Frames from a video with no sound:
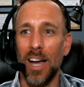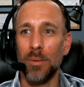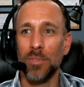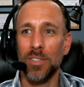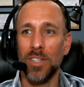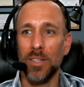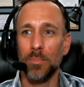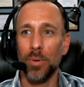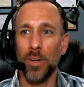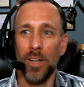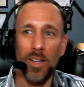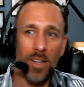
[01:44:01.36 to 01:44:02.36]
just going to
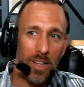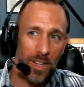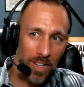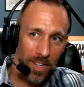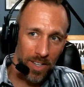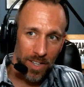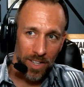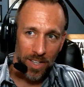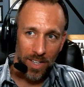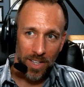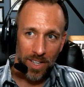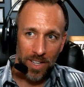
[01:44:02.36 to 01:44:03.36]
put
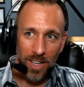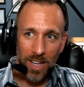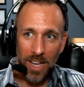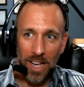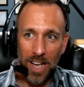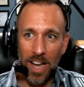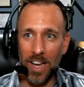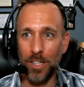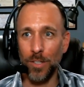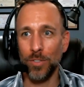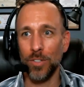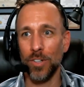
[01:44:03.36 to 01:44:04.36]
hide
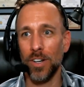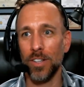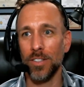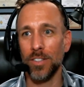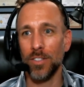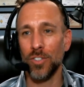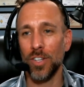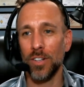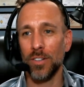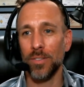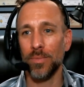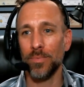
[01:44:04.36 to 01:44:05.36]
user on this
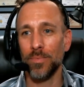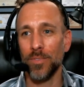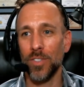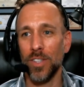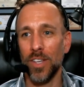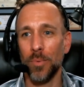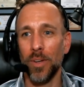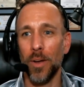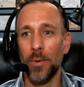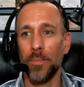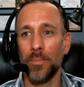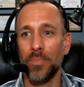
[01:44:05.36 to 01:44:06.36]
channel. So there we go.
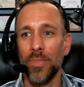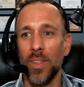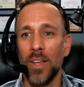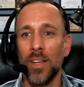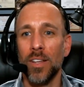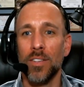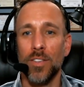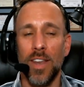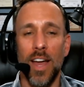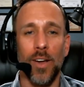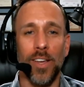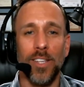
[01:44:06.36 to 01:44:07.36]
So now
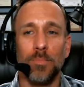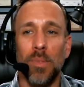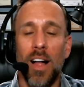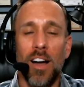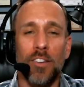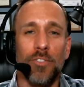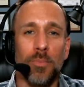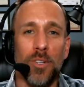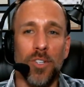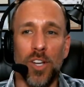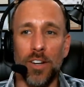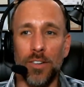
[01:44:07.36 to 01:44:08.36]
he's blocked from the
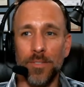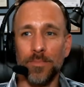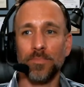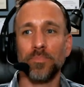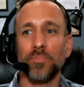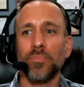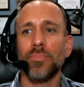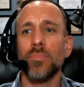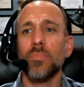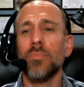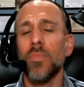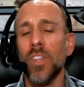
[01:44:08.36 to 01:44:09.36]
channel.
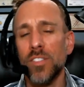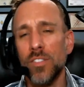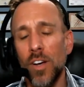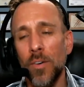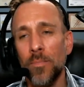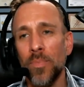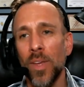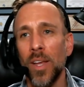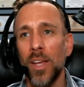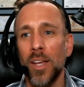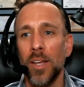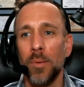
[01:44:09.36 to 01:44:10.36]
So,
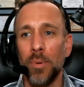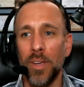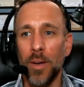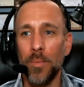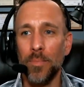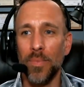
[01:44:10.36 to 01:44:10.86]
but yep.